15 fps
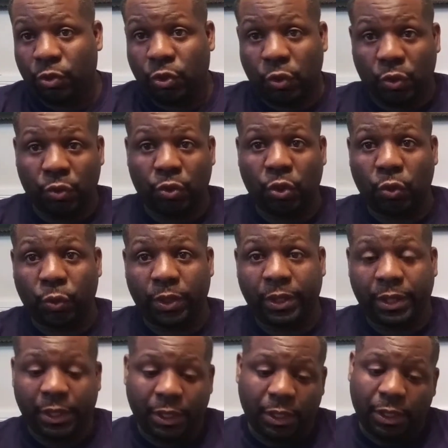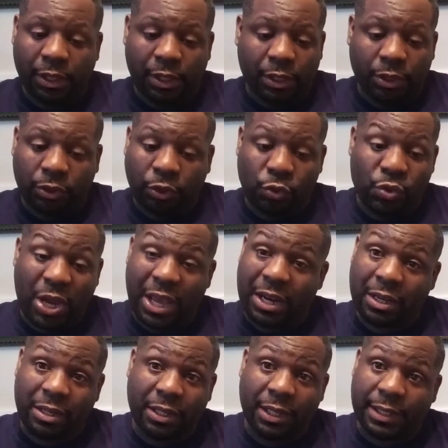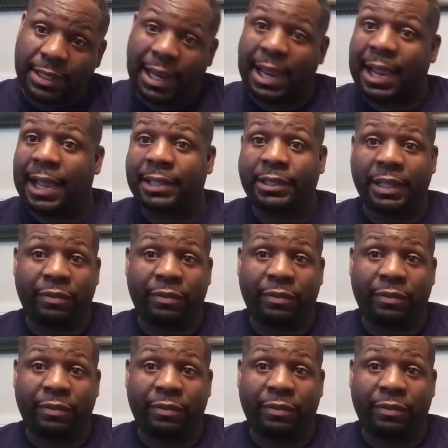You can do it. So you got to cut ties.